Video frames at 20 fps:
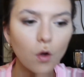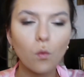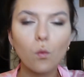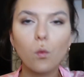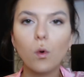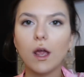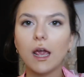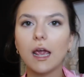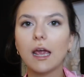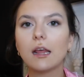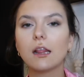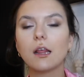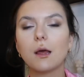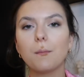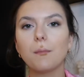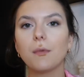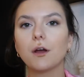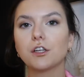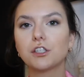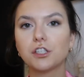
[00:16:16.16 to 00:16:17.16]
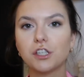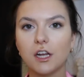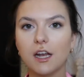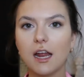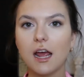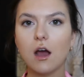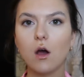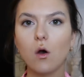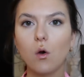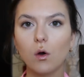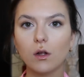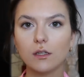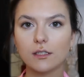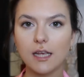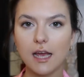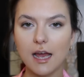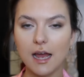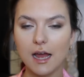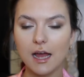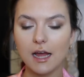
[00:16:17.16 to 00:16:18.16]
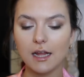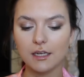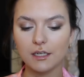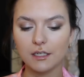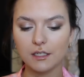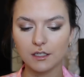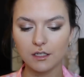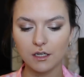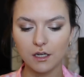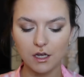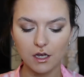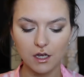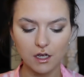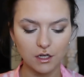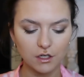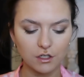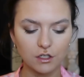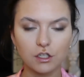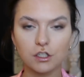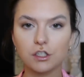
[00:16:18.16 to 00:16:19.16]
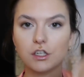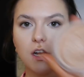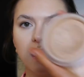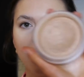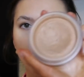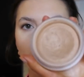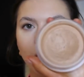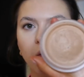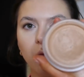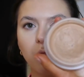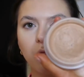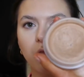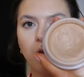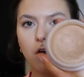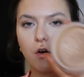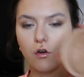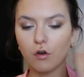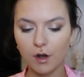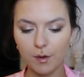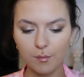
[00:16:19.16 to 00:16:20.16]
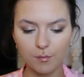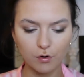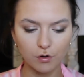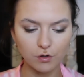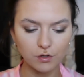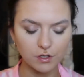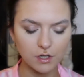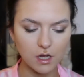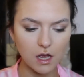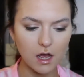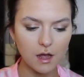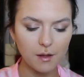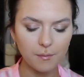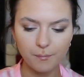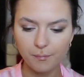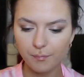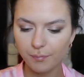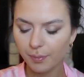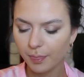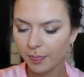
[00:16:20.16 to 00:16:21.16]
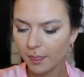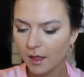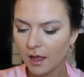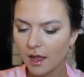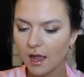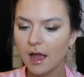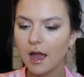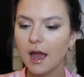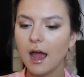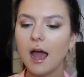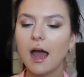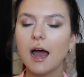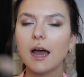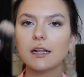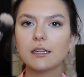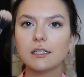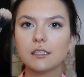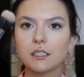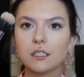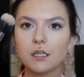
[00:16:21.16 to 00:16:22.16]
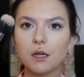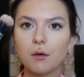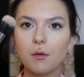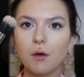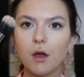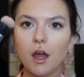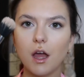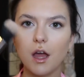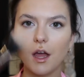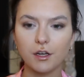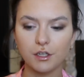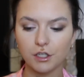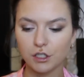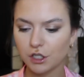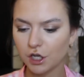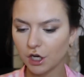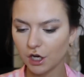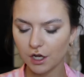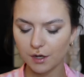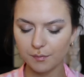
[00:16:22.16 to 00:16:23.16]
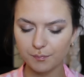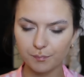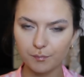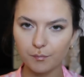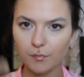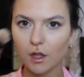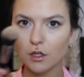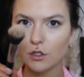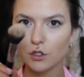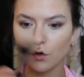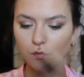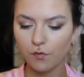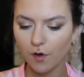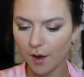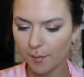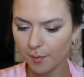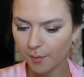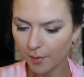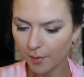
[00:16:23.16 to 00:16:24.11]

with my Chanel the cream bronzer, and just a dual fibre